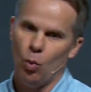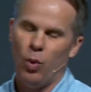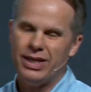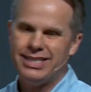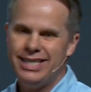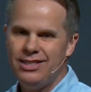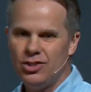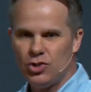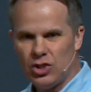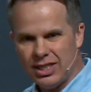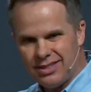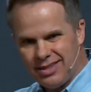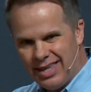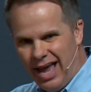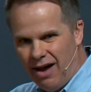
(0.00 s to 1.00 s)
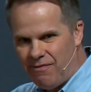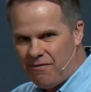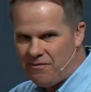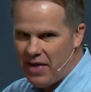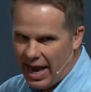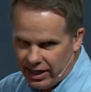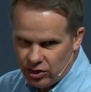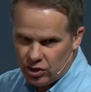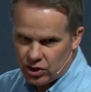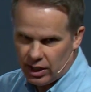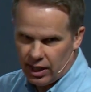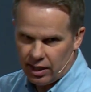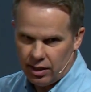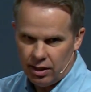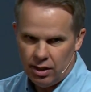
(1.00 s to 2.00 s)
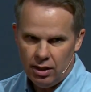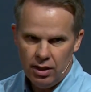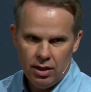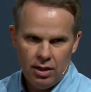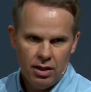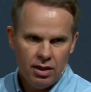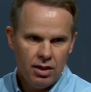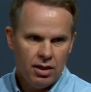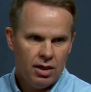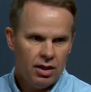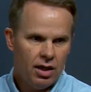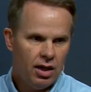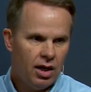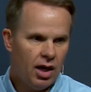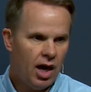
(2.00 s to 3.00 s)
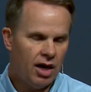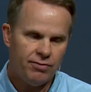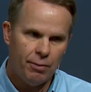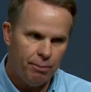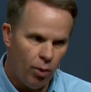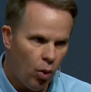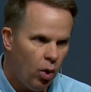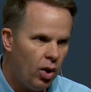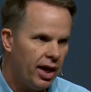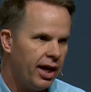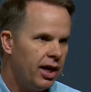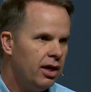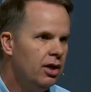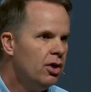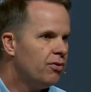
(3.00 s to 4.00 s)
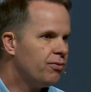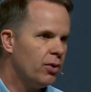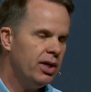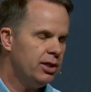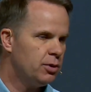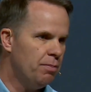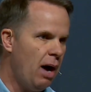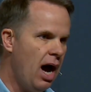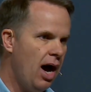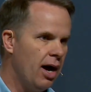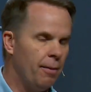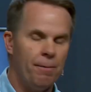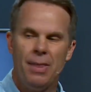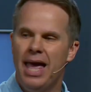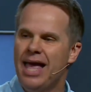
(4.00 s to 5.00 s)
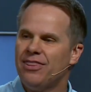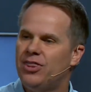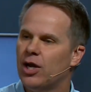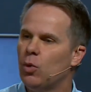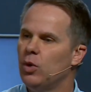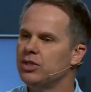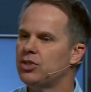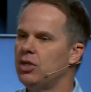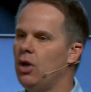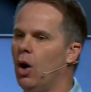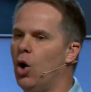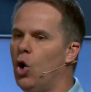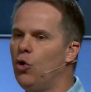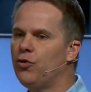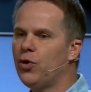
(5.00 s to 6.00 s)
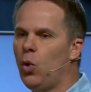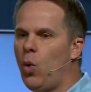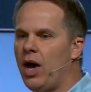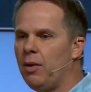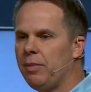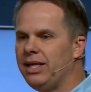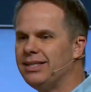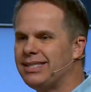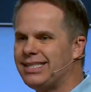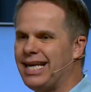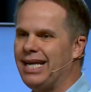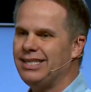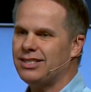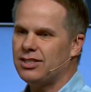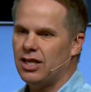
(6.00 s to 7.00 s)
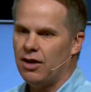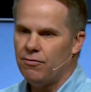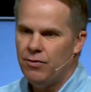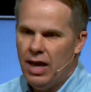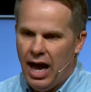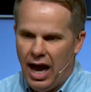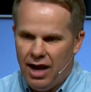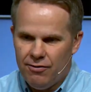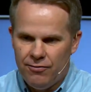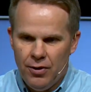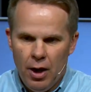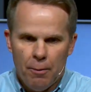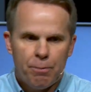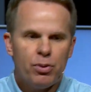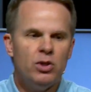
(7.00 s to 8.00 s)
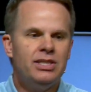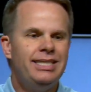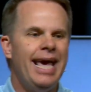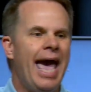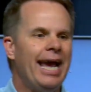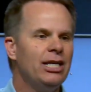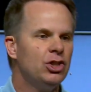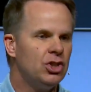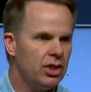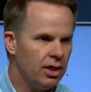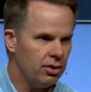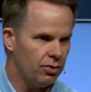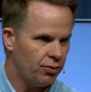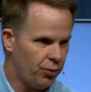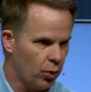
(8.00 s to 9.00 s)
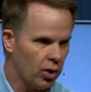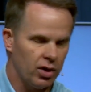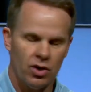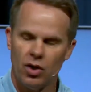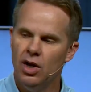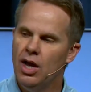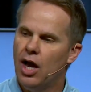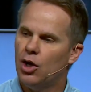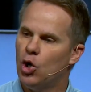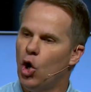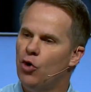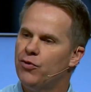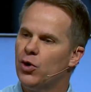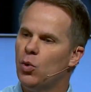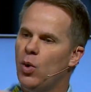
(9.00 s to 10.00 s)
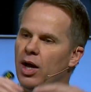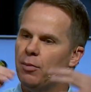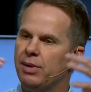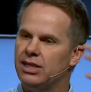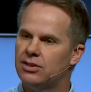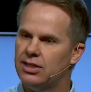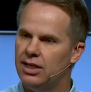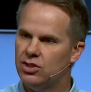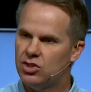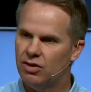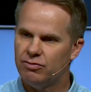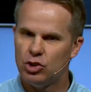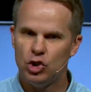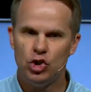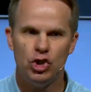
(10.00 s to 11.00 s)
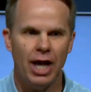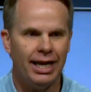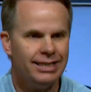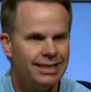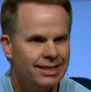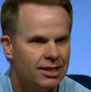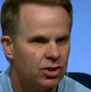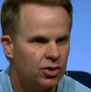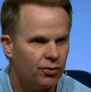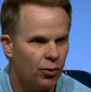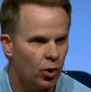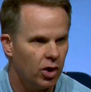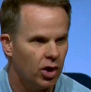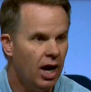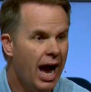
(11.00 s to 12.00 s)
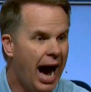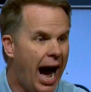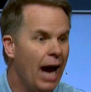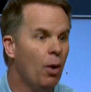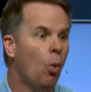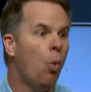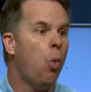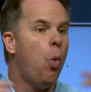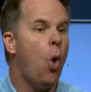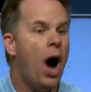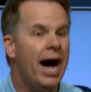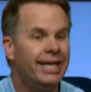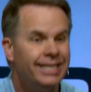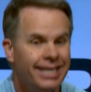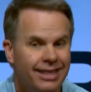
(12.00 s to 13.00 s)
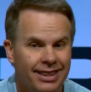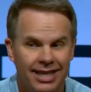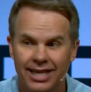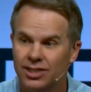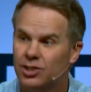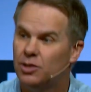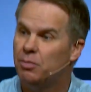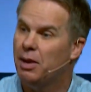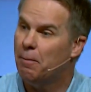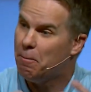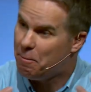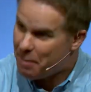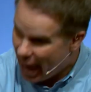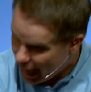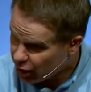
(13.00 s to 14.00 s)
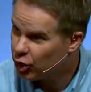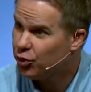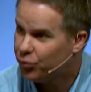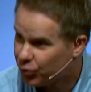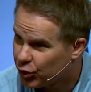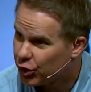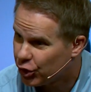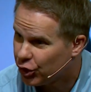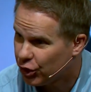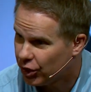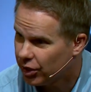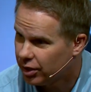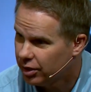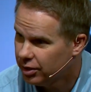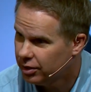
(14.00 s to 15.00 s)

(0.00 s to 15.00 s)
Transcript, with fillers: wasn't just the affection of a boy for his mom. There was an overwhelming sense of, of protection for her, an overwhelming sense of justice for her. I wanted things to be better for her.